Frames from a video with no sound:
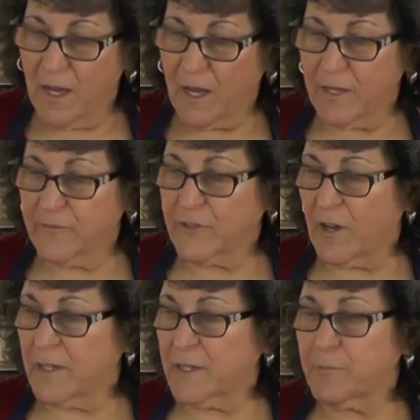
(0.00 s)
I've
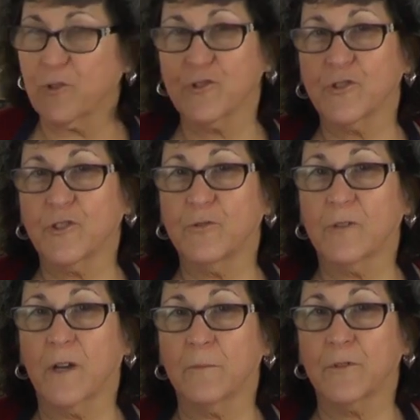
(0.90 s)
got a Persian
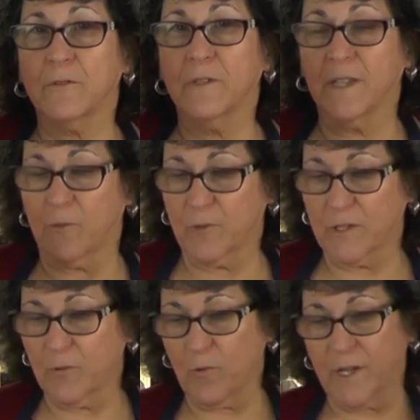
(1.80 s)
cucumber that we're
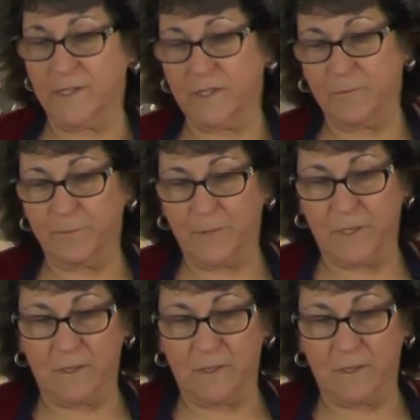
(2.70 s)
gonna wind up